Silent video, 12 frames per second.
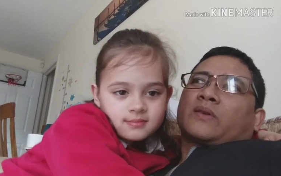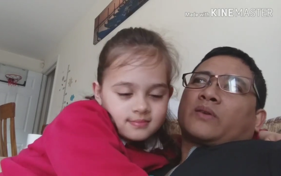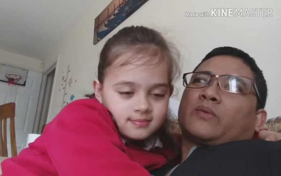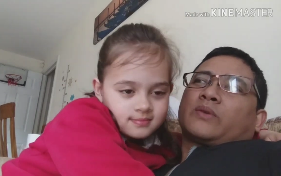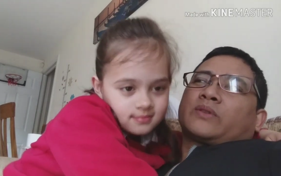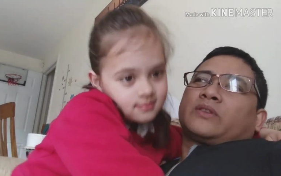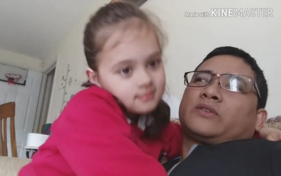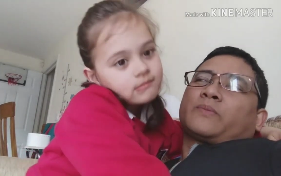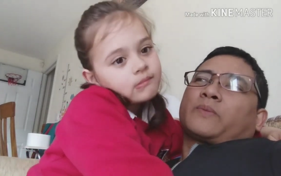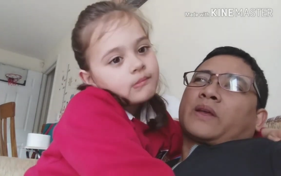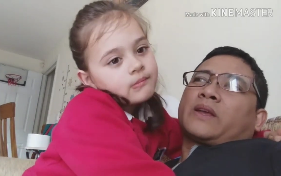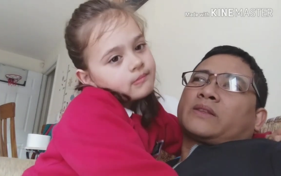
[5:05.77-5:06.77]
Speaker 1: Okay, what did you
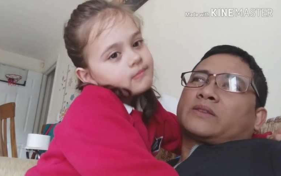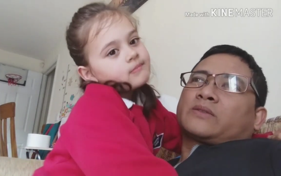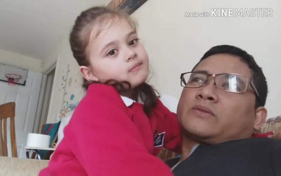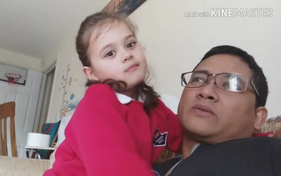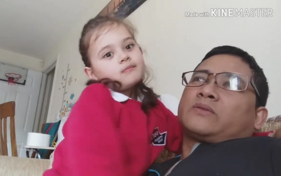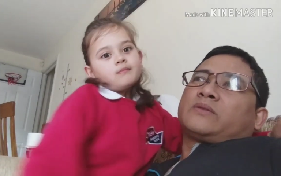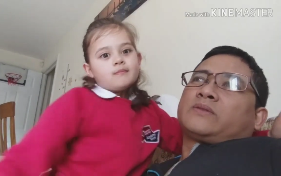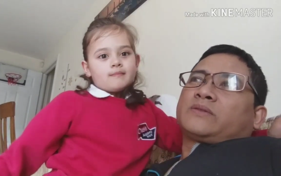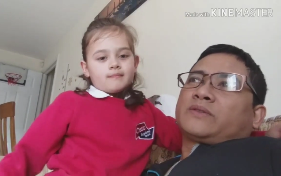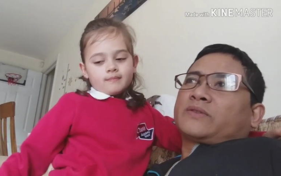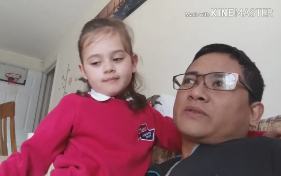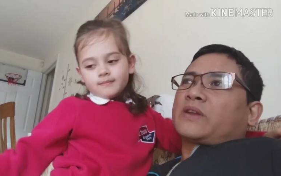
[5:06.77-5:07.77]
play at school
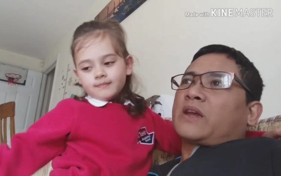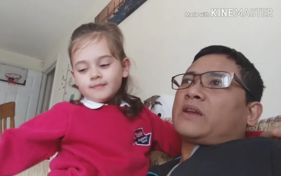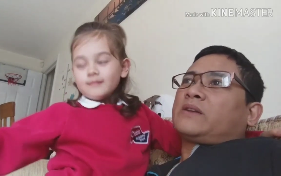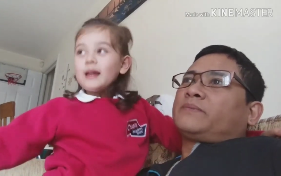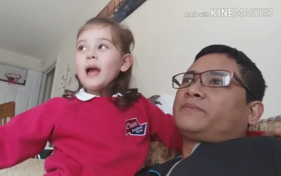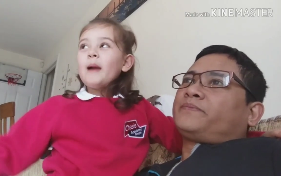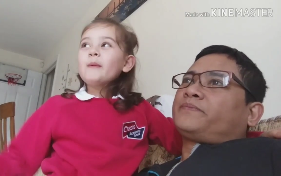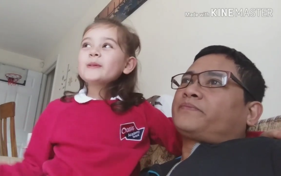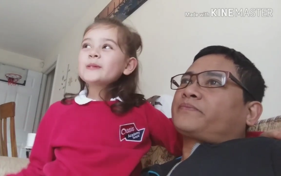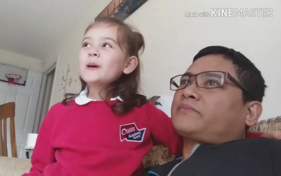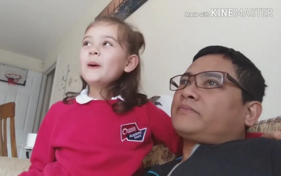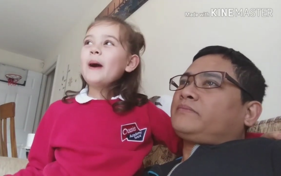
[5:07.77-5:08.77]
yesterday? Mm,
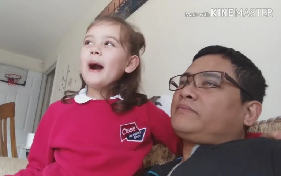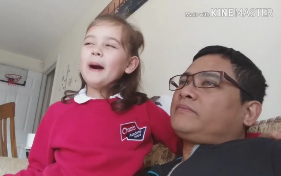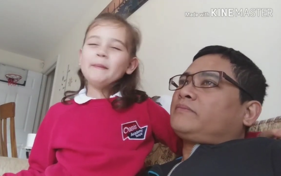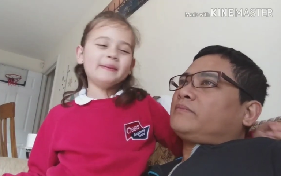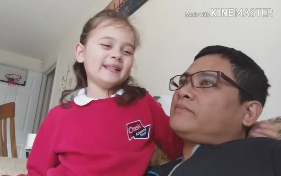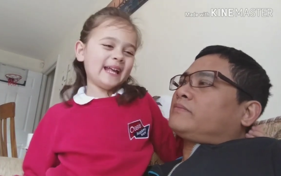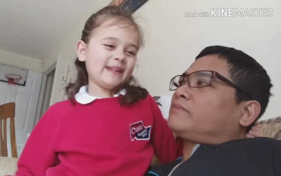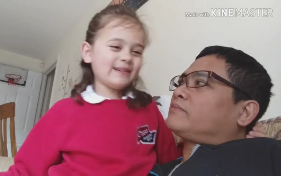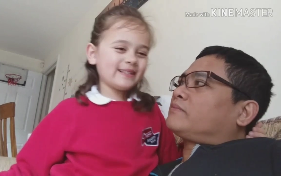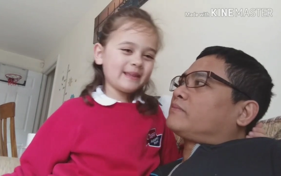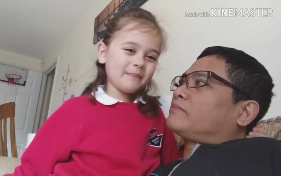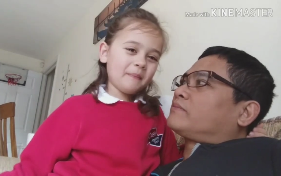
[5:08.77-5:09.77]
Speaker 2: so happy I
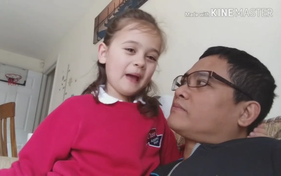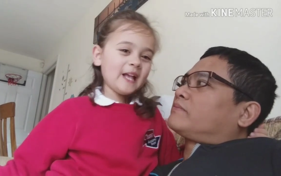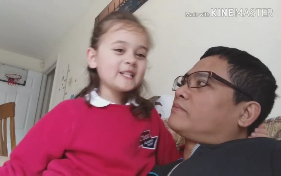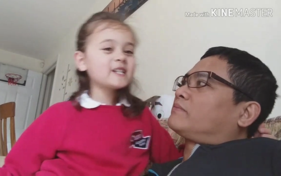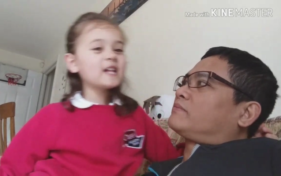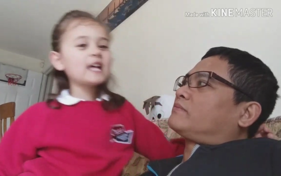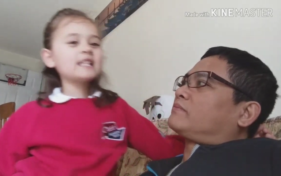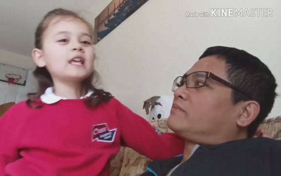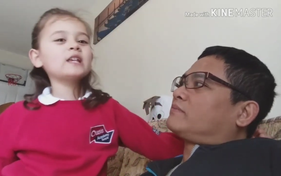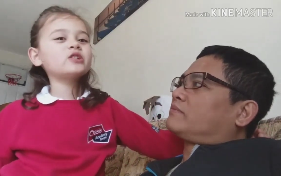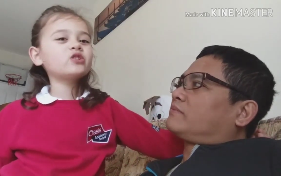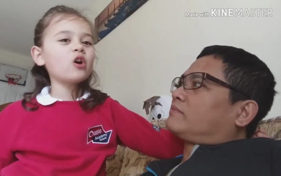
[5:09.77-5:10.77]
got the pencil and
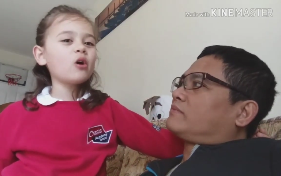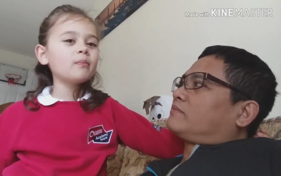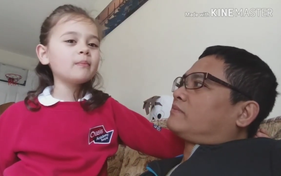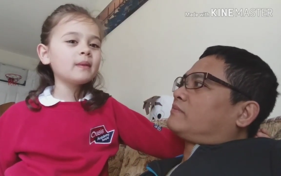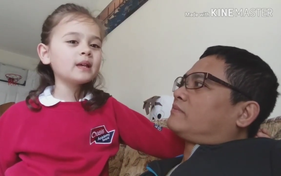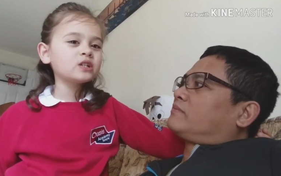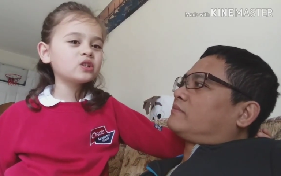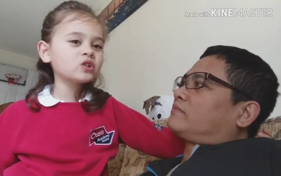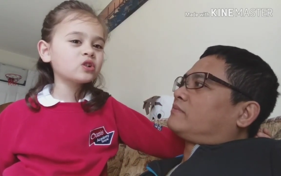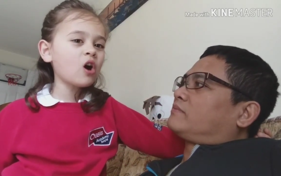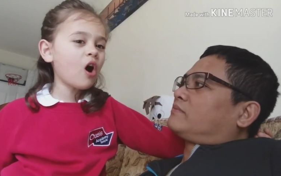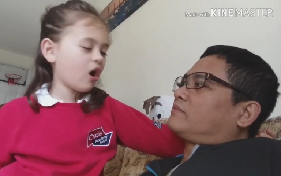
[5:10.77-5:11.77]
I show
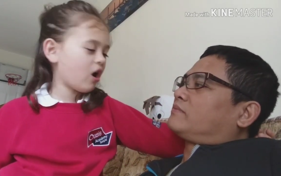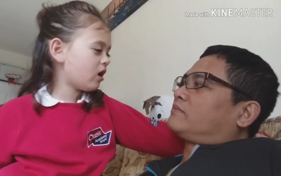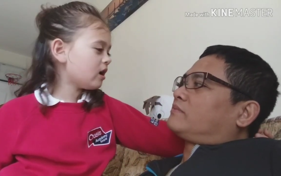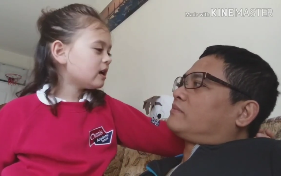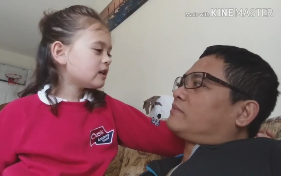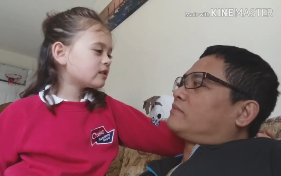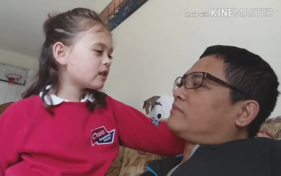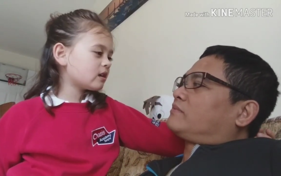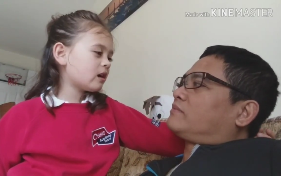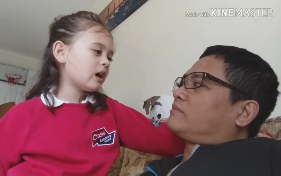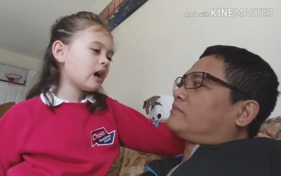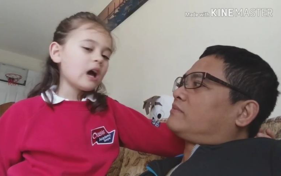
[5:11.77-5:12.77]
Miss Call
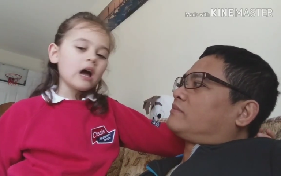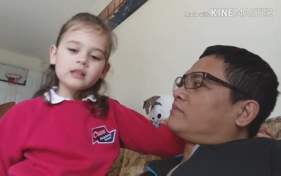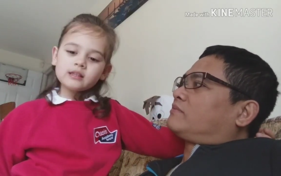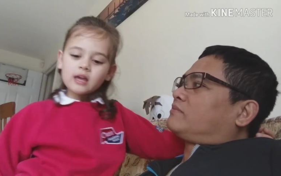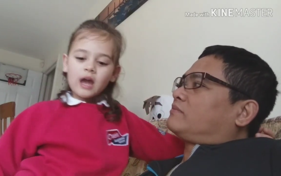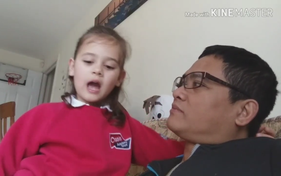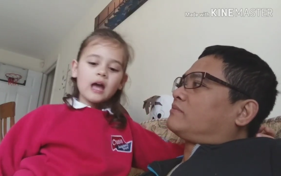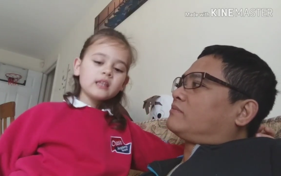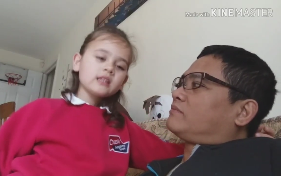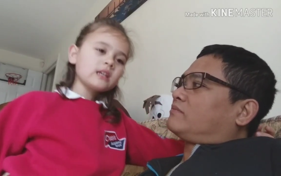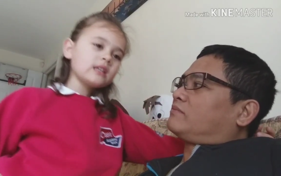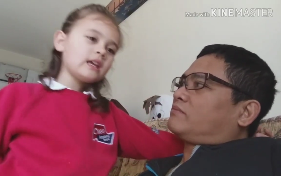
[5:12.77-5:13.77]
the the
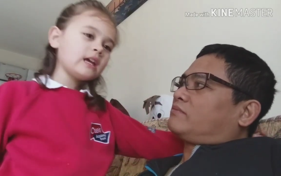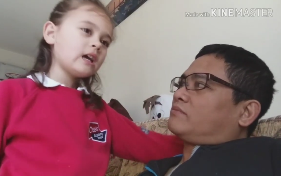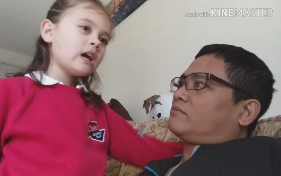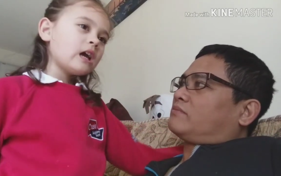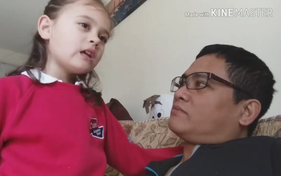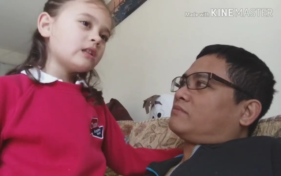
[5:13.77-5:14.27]
Anthony.